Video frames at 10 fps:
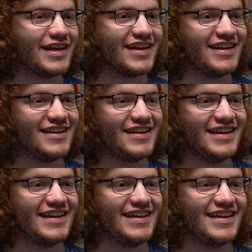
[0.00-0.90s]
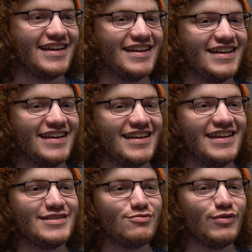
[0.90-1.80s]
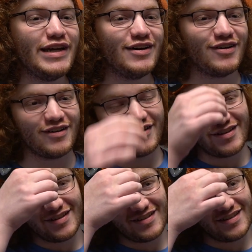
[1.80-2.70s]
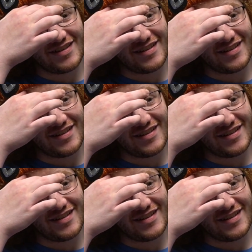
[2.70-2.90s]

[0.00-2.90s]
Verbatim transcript: it. It's real. I don't